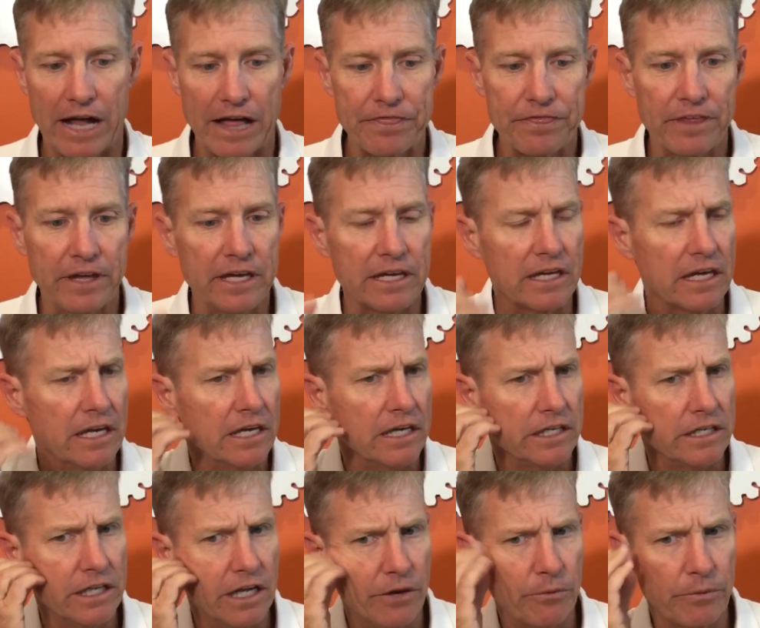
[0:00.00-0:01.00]
I think,
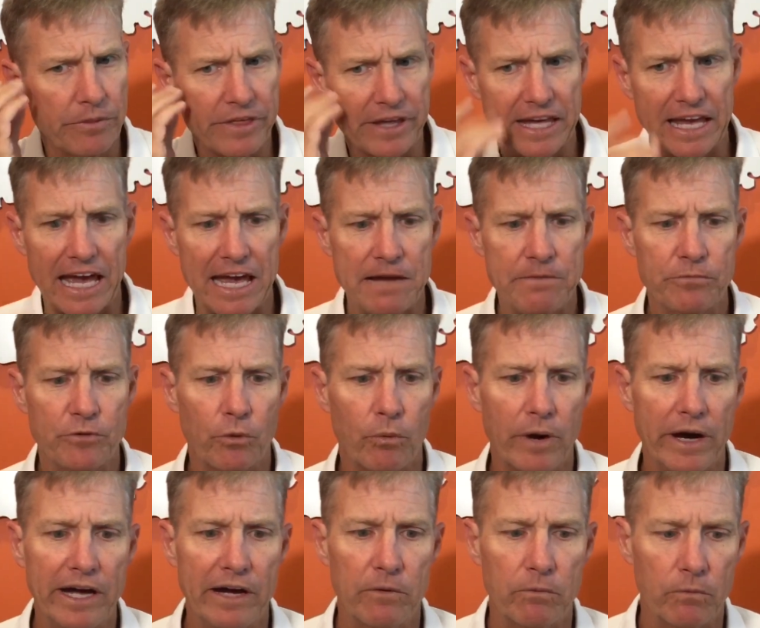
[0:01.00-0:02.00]
you know, with the game, the
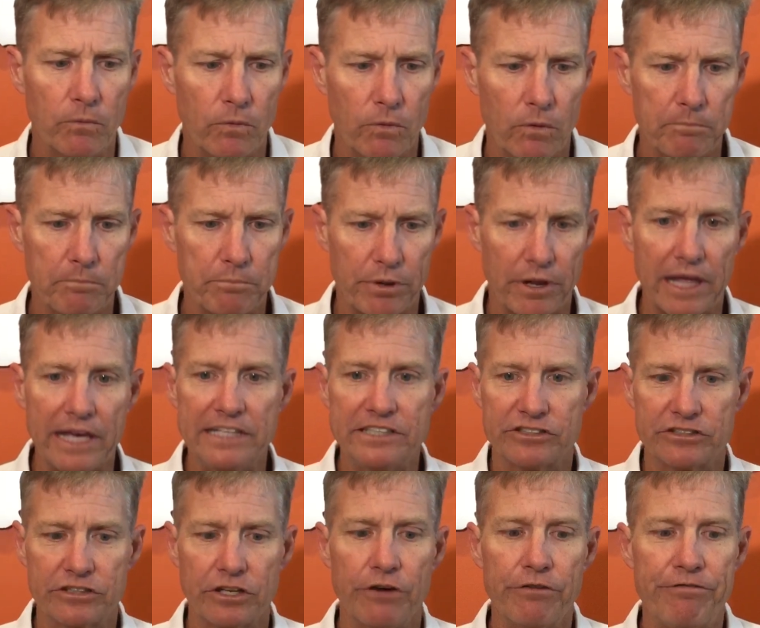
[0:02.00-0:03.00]
way it plays
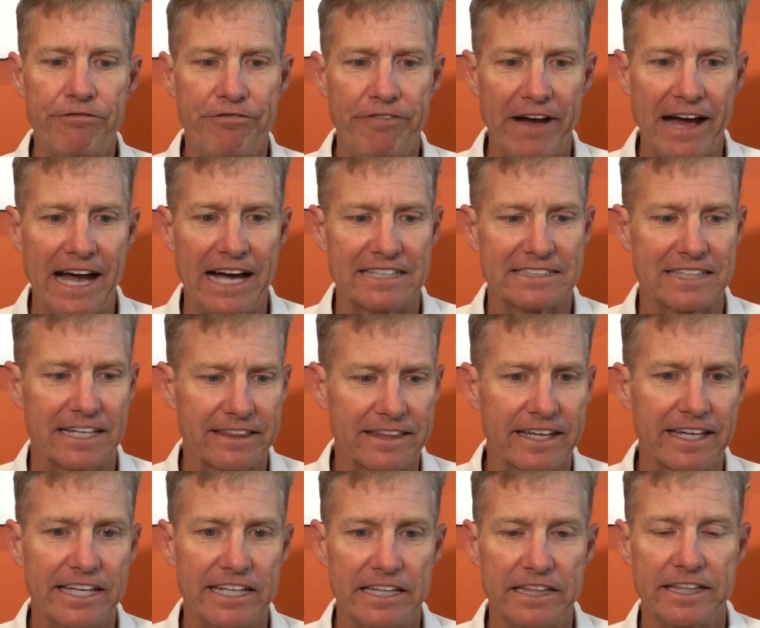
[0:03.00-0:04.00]
so fast, I
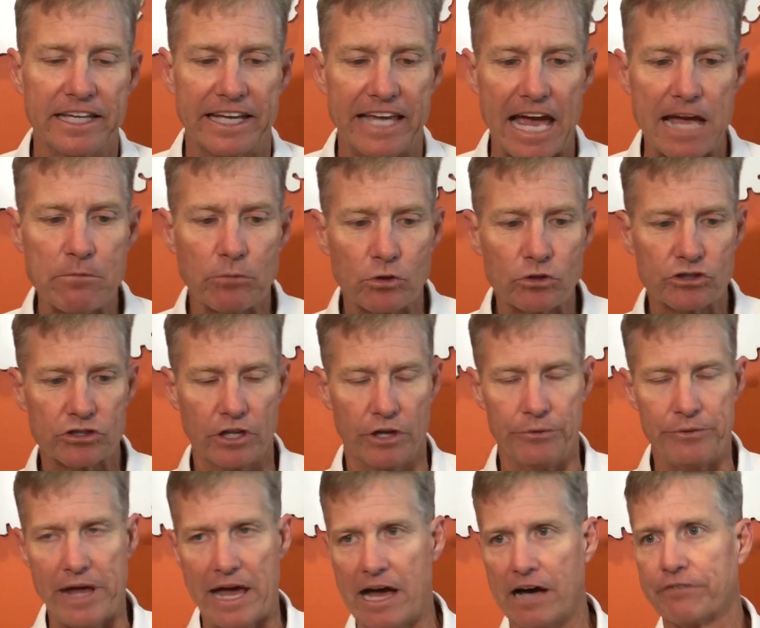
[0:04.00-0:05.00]
think the game will slow
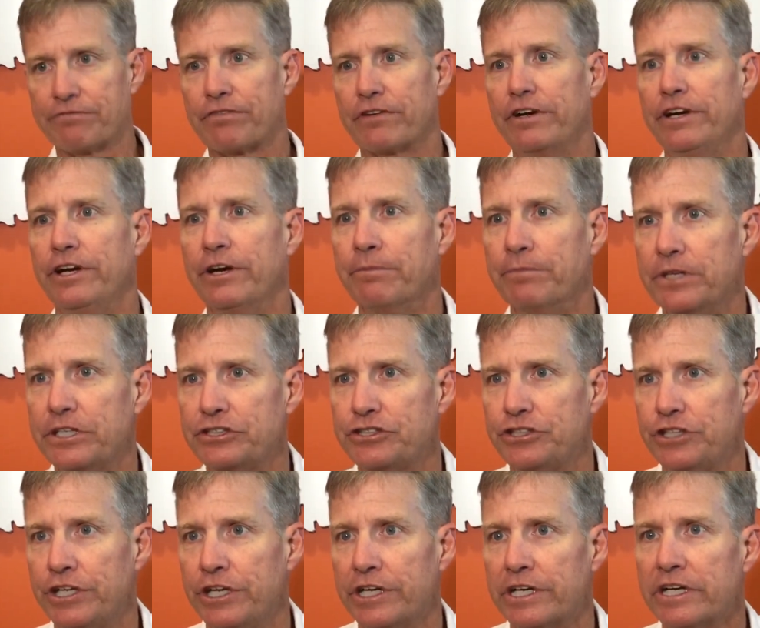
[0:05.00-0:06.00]
down for him this
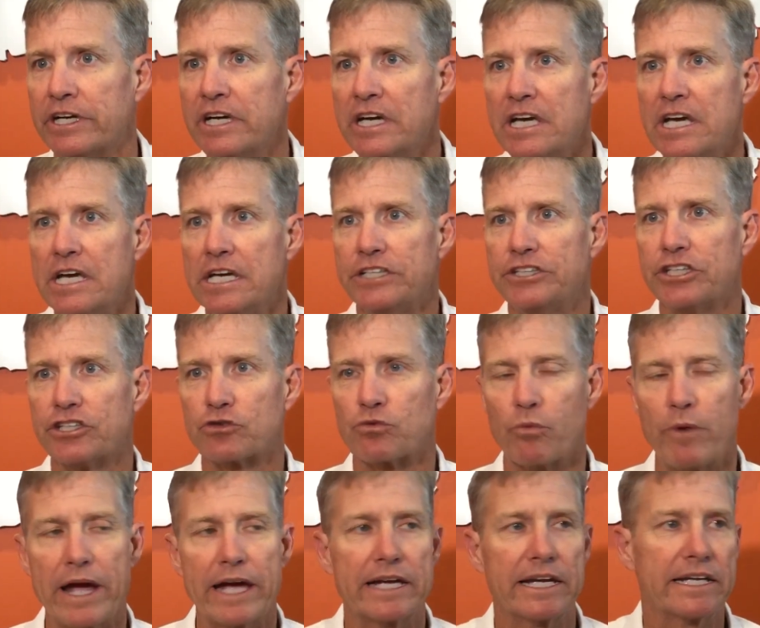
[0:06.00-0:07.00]
year, just
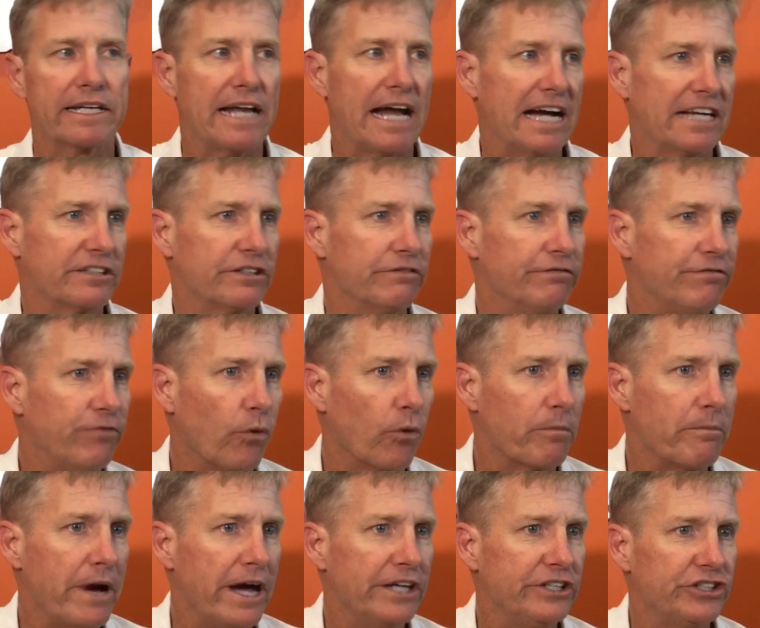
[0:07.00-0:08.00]
recognizing
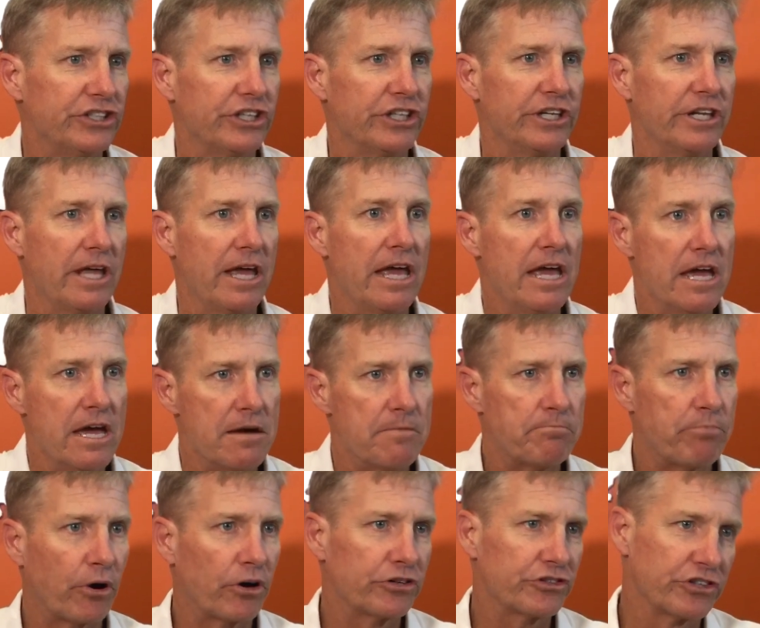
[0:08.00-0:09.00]
formation,
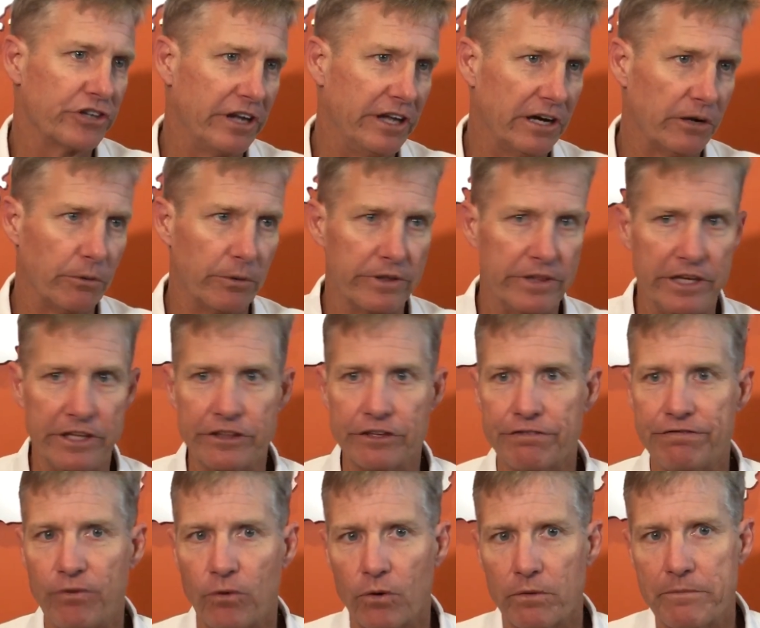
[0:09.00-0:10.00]
personnel within the
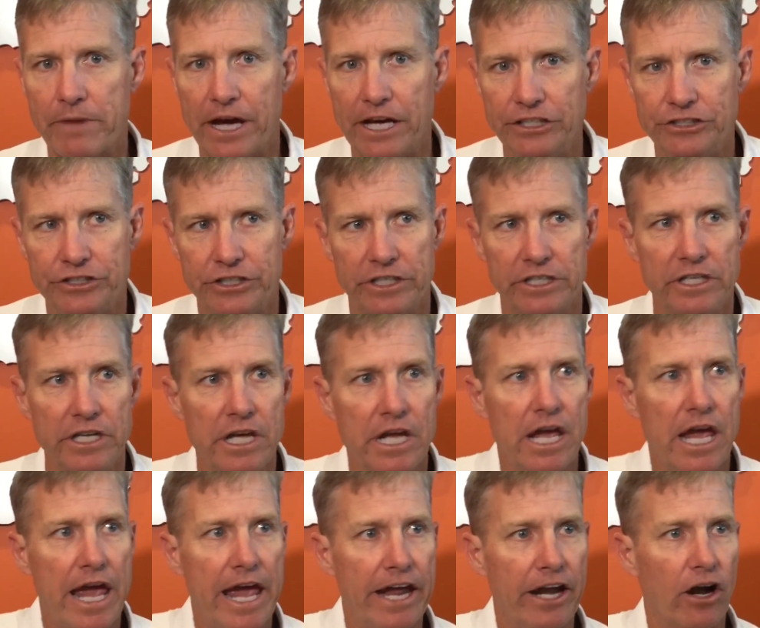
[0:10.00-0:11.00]
formation,
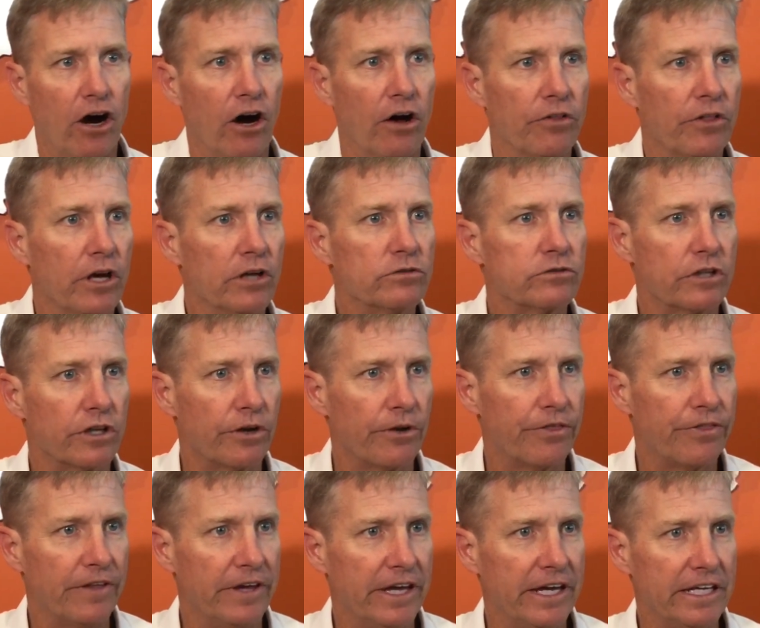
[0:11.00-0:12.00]
and all those little
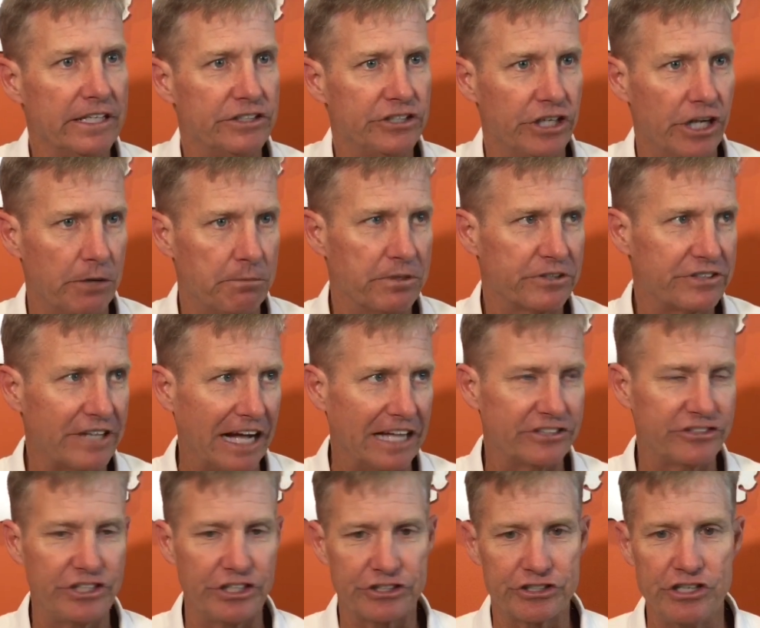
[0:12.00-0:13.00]
things, you know,
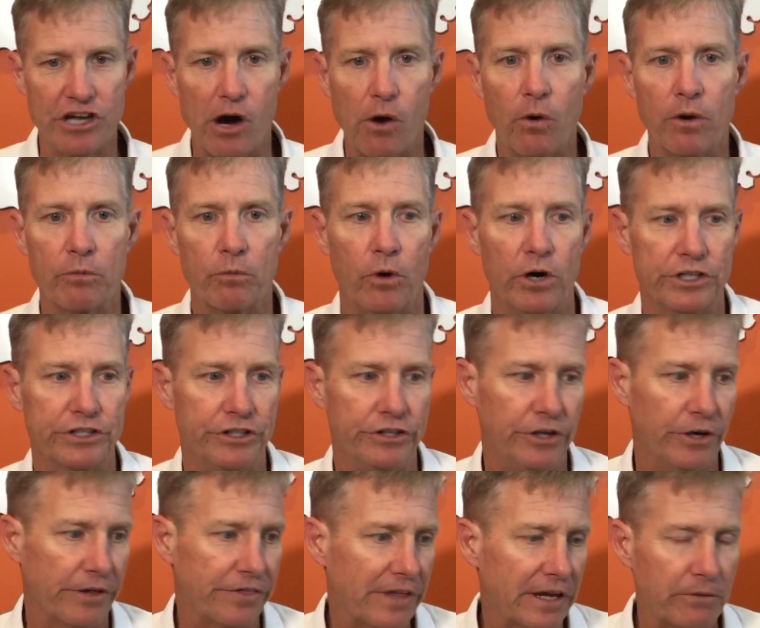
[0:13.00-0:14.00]
besides just knowing what to
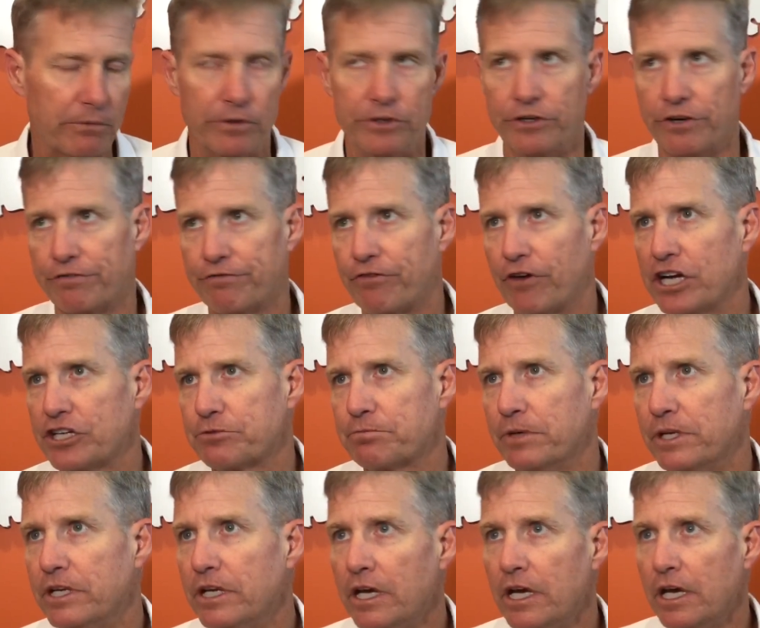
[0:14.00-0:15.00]
do. I think when you're a
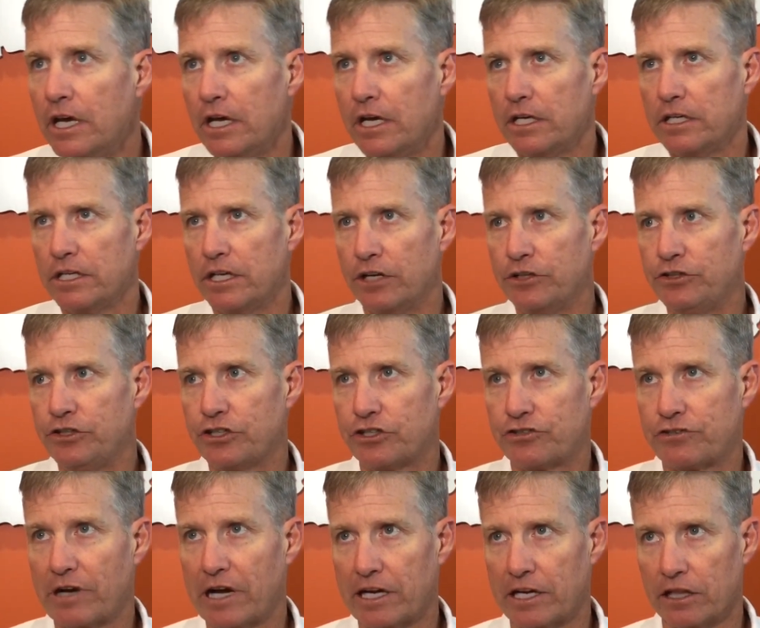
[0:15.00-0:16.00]
freshman, you know, you're
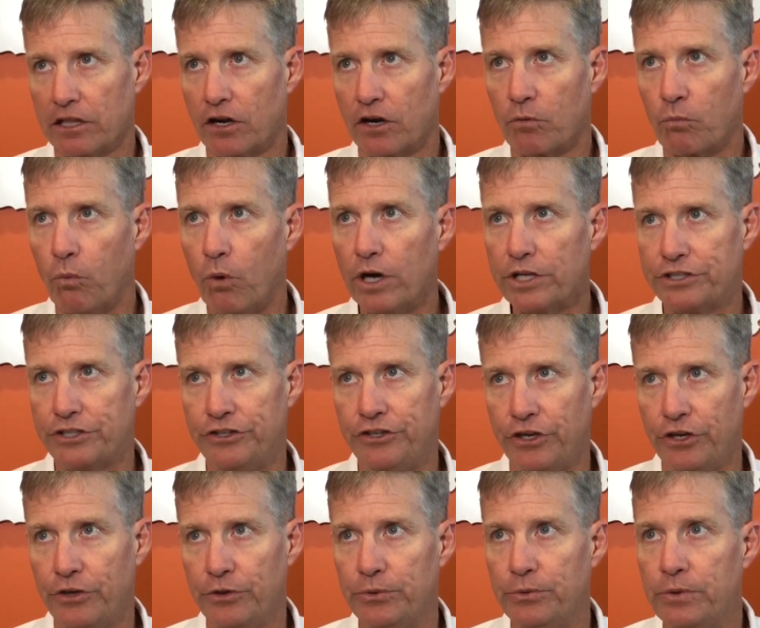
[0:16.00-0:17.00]
just trying to learn what to
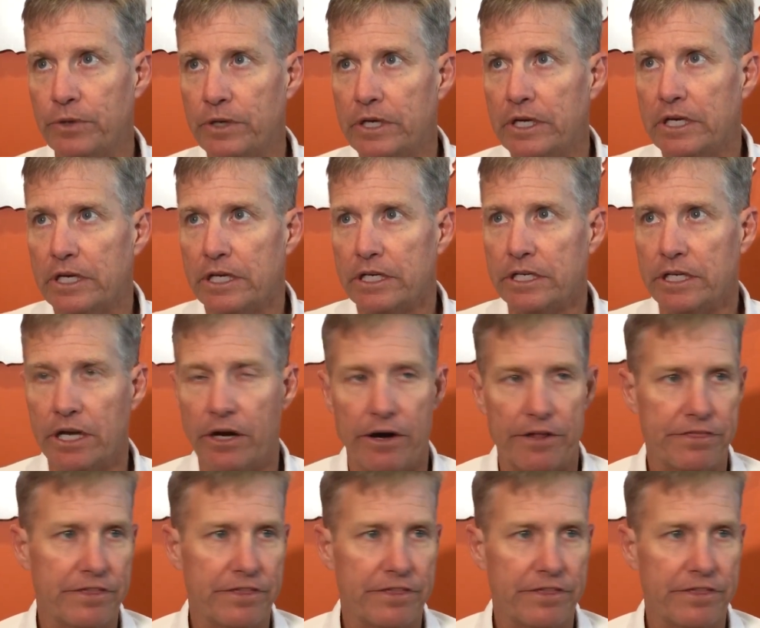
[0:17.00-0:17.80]
do. You know, I